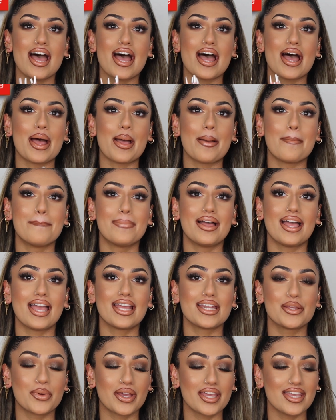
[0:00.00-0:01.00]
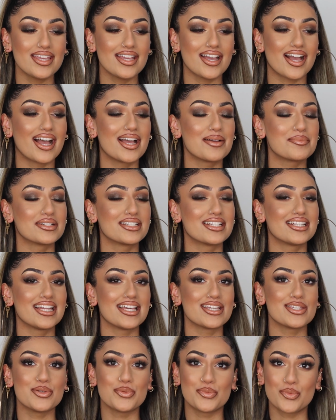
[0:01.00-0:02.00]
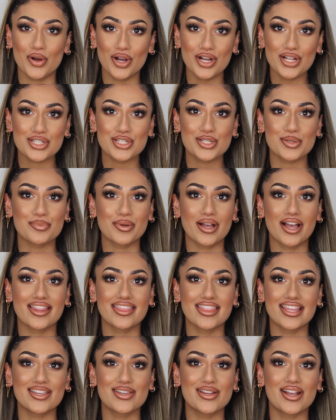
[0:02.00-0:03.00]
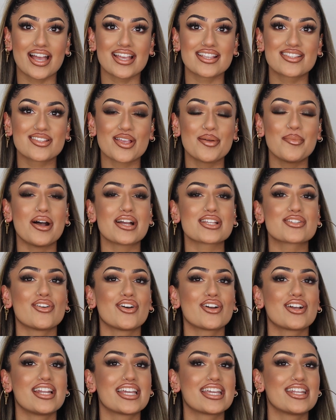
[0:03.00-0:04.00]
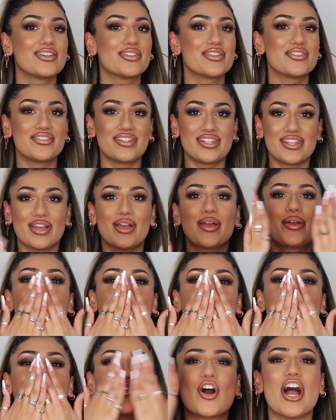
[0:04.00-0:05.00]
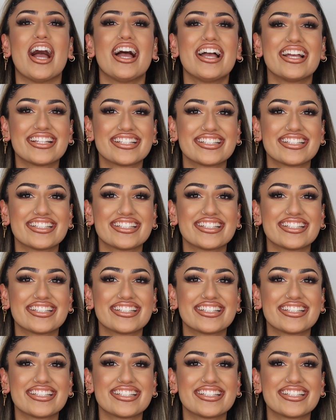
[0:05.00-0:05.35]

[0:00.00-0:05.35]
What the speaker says: Anyway, I'm gonna let you watch, but thank you guys so much for clicking on the video. Mwah!